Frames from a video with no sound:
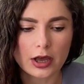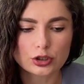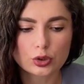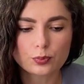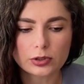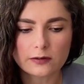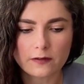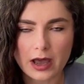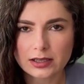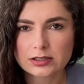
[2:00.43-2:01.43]
to
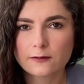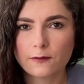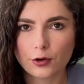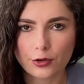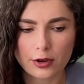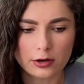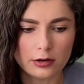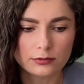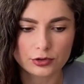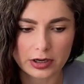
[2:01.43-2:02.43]
prevent further
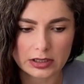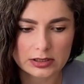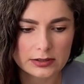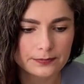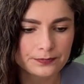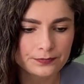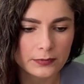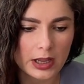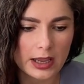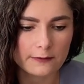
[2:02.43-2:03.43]
trades.
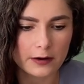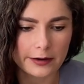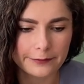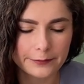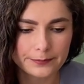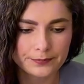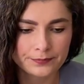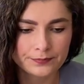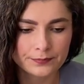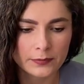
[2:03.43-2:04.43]
a5.
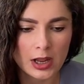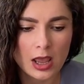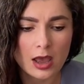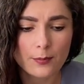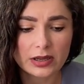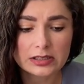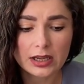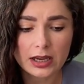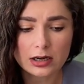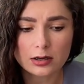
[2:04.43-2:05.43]
But
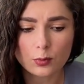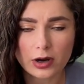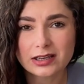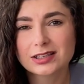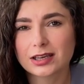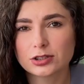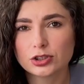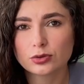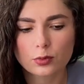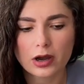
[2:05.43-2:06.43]
here white can
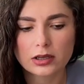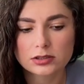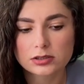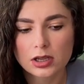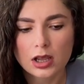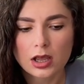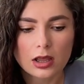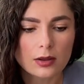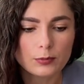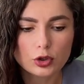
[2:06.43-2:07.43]
do quite
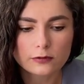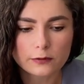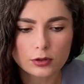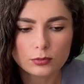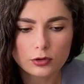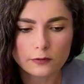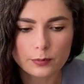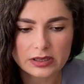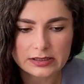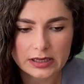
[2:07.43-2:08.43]
beautiful move,
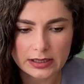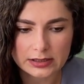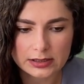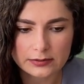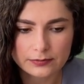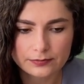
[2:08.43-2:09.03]
b6,